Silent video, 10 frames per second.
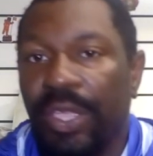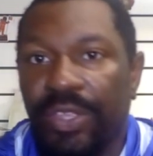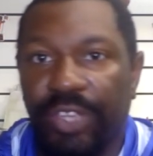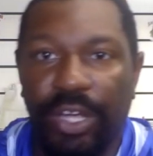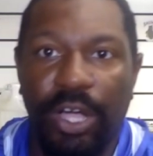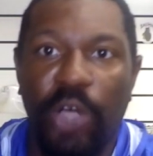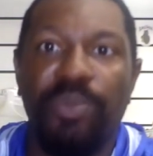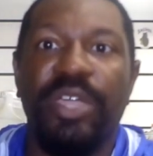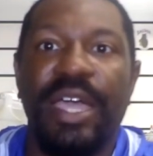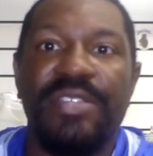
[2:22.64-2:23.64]
So I
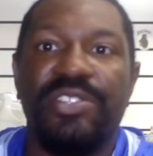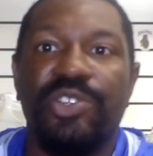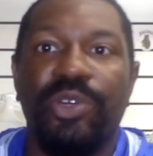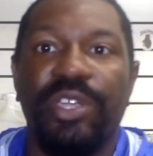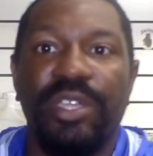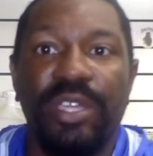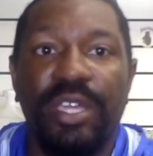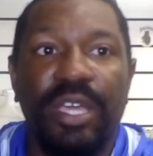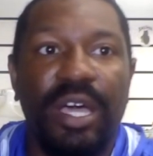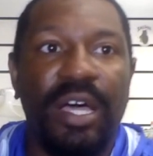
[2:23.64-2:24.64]
hope you guys enjoy
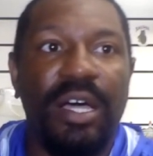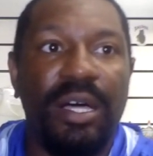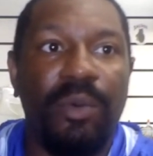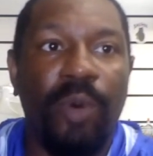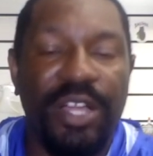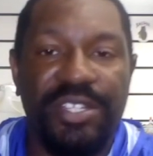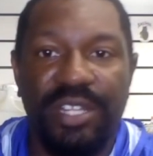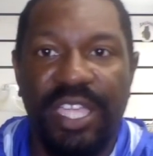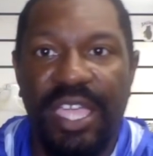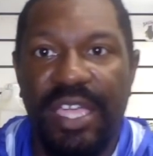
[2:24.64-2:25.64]
uh,
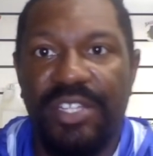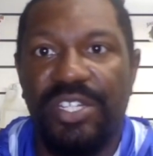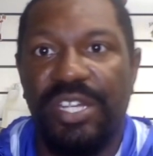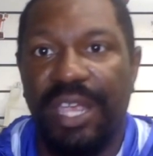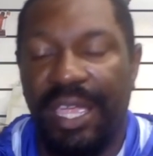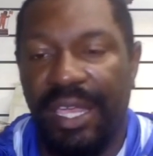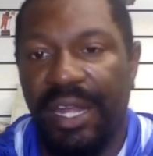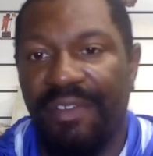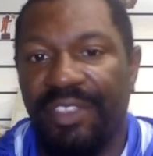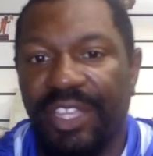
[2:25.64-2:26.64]
watching the catch
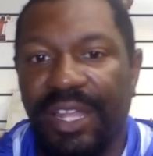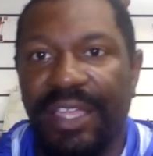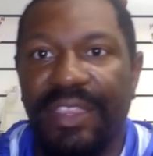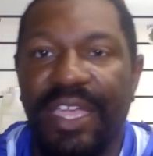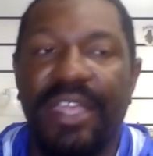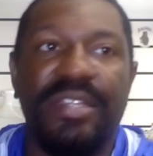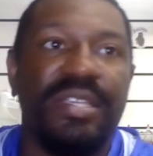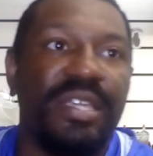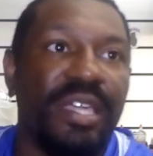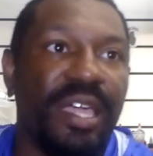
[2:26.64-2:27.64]
and everything like that.
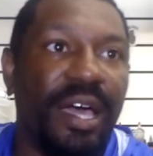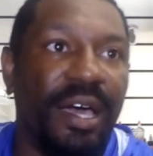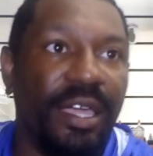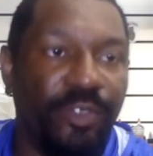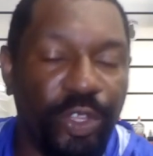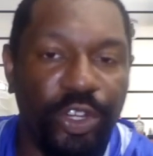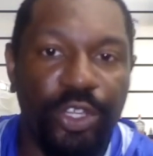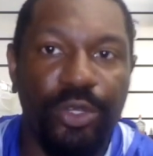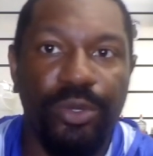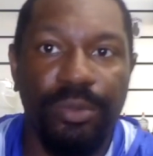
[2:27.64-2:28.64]
Uh, if you
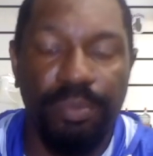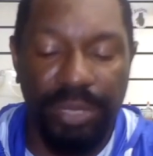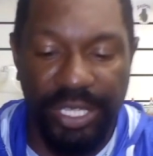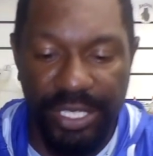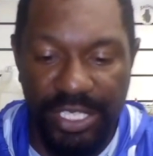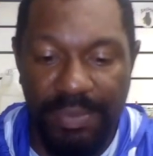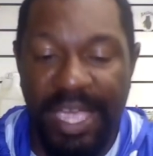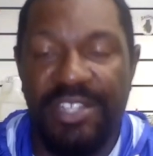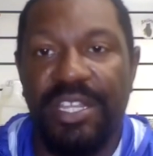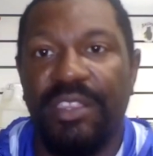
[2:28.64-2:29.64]
do, please
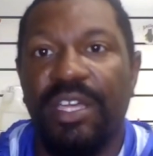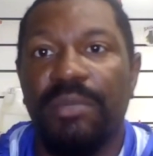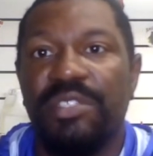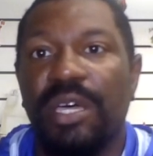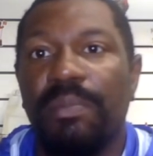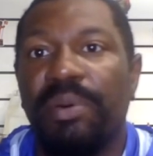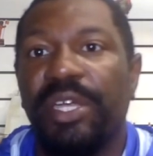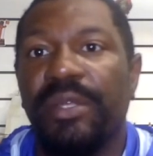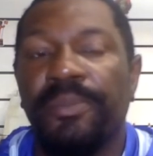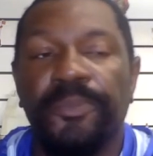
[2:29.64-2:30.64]
smash that thumbs up
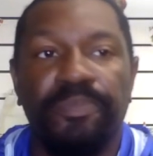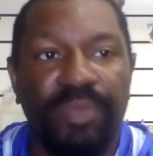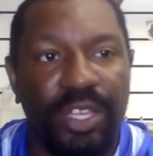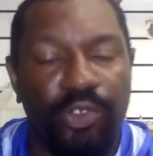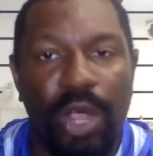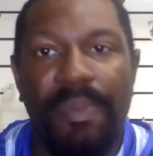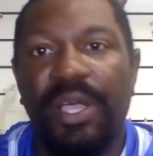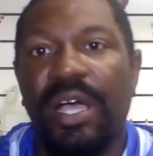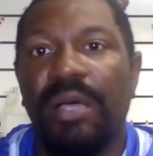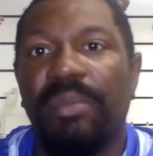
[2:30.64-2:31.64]
button, drop
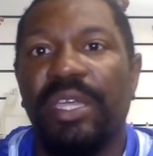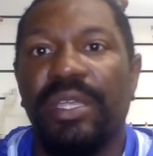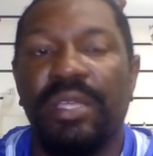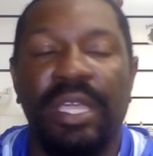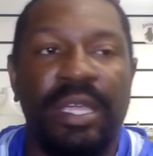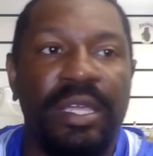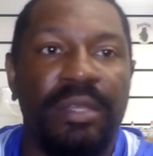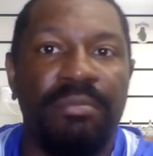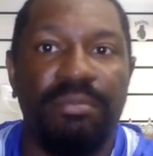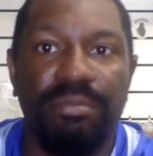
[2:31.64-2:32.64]
a comment,
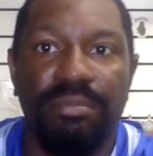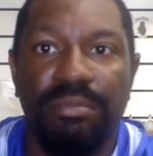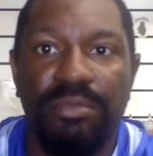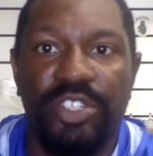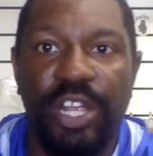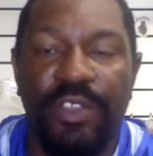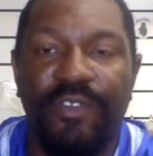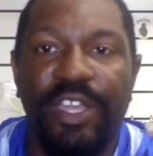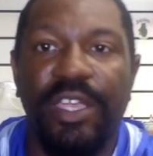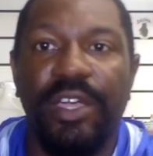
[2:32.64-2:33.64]
and share the
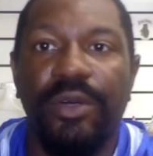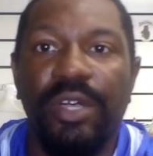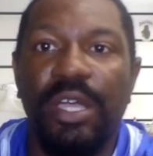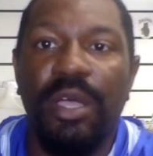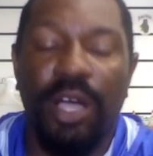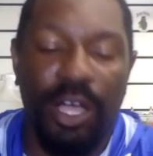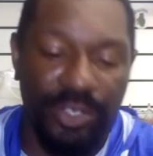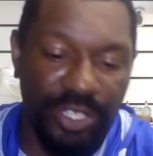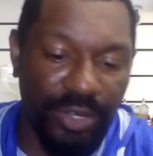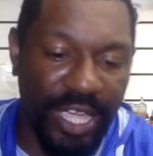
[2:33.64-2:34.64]
video.
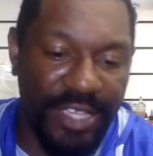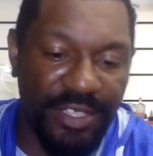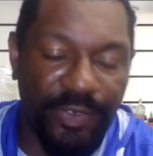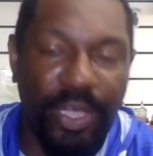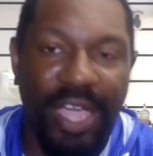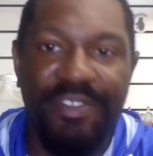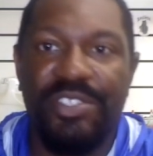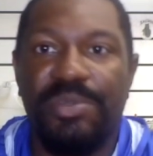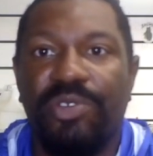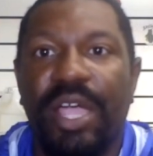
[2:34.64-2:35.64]
Also, guys, if you haven't
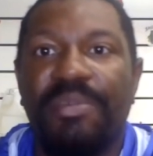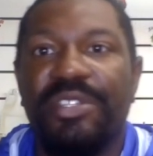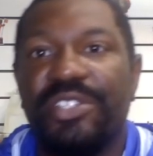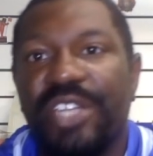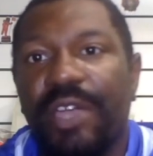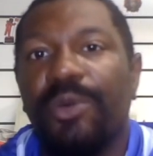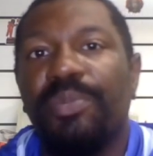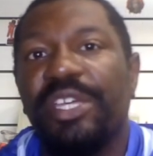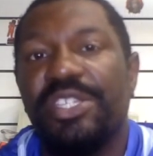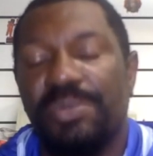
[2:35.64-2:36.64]
subscribed to the channel,
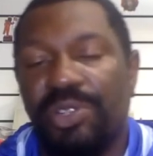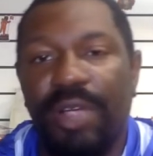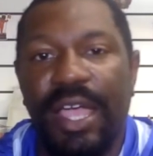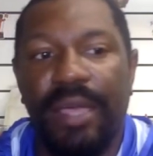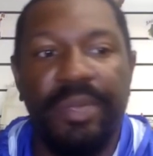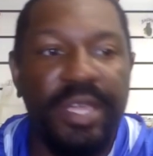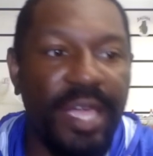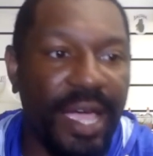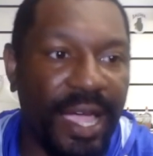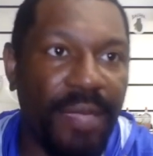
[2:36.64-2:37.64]
please subscribe.
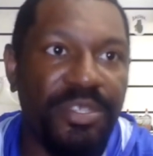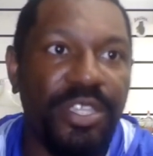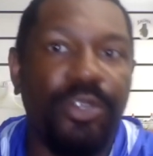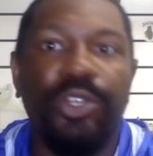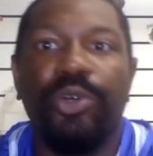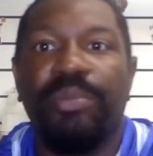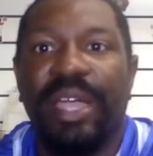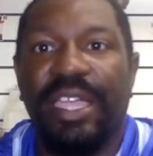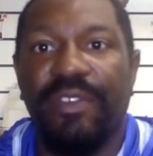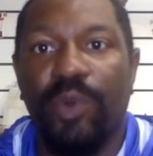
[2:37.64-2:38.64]
I am still doing
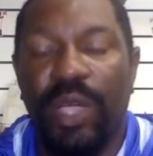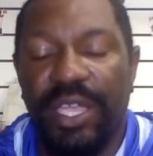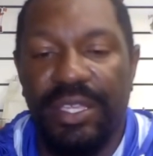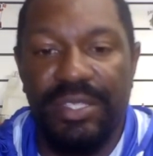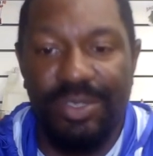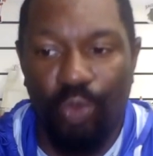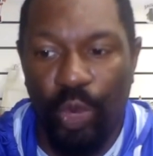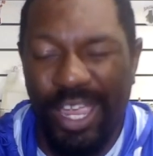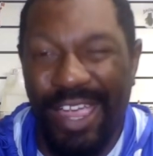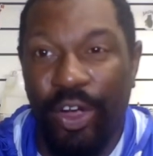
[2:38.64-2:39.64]
my giveaways.
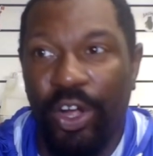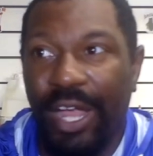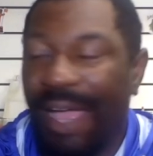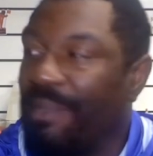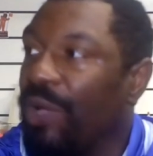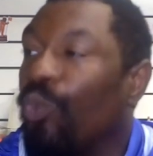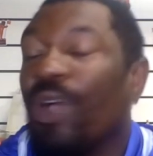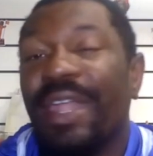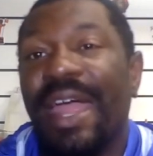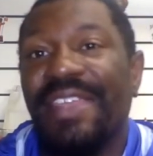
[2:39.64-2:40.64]
We are, I'm at
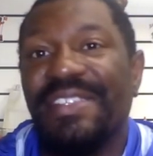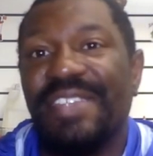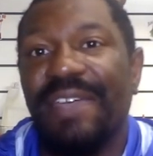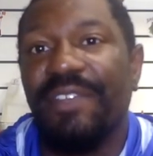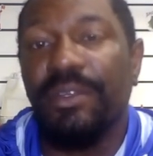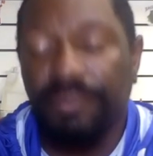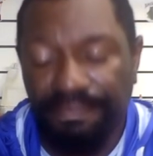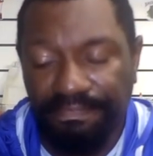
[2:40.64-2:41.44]
197.